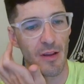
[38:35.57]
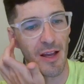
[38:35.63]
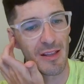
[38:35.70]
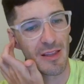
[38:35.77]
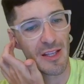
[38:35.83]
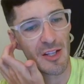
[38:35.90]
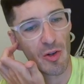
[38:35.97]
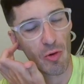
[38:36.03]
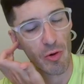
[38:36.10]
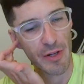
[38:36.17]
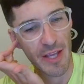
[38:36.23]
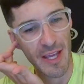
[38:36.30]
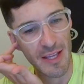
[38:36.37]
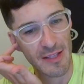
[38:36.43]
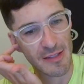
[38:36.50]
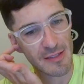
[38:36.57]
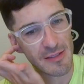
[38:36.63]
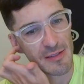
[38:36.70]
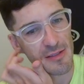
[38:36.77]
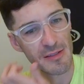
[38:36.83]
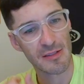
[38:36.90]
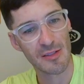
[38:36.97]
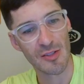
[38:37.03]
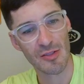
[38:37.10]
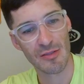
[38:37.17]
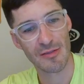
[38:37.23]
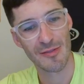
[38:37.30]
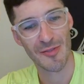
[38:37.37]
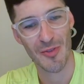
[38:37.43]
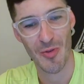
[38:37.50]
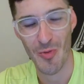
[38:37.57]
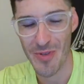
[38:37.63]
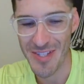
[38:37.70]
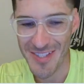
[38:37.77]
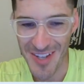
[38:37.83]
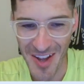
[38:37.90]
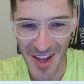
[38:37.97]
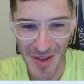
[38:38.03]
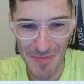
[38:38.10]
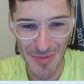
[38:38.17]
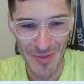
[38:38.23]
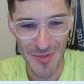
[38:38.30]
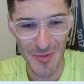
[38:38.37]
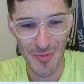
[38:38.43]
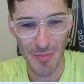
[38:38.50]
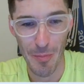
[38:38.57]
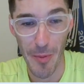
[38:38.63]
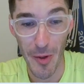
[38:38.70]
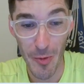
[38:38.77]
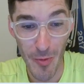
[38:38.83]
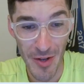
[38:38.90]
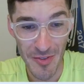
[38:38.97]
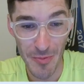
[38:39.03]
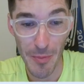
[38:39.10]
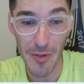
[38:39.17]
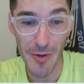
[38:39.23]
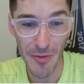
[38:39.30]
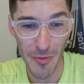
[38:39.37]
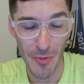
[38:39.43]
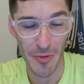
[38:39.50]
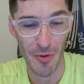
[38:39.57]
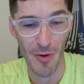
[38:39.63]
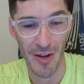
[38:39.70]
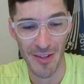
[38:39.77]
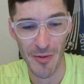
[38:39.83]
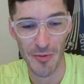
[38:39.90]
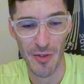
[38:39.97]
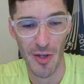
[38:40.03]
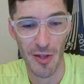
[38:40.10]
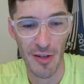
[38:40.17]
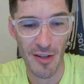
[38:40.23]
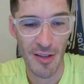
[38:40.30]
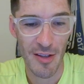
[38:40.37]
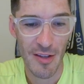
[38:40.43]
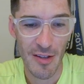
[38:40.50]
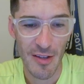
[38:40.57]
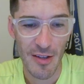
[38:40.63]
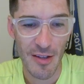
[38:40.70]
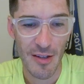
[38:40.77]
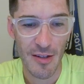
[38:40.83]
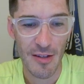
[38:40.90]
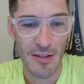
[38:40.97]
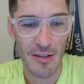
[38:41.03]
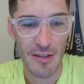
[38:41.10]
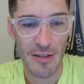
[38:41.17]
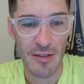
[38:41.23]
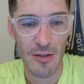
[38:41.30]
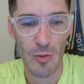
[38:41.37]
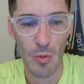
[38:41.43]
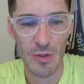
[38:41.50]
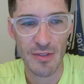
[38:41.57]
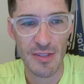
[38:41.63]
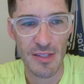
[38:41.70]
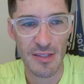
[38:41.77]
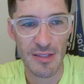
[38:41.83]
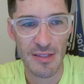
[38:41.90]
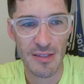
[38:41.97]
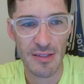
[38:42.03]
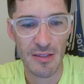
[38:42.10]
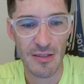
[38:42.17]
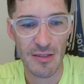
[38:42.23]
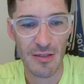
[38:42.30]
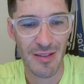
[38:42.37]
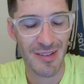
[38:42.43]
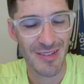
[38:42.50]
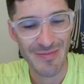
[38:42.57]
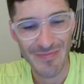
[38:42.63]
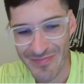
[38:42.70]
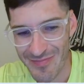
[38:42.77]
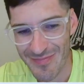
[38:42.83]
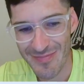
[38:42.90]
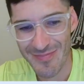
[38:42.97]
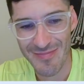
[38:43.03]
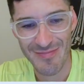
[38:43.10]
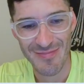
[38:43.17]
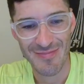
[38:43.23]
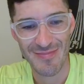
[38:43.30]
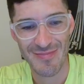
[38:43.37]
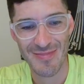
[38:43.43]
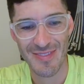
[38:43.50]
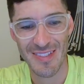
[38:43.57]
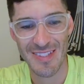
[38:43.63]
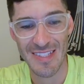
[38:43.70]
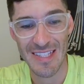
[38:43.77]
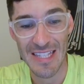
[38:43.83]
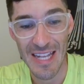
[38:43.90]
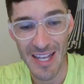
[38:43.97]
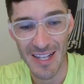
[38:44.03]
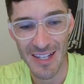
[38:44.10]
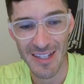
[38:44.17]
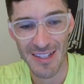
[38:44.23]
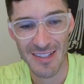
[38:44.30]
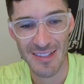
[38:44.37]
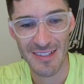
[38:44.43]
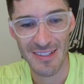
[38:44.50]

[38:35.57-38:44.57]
I like creates. Treetops. Mud wrestle. Mud wrestle was correct. That was good. Oh, what is this? Scenic?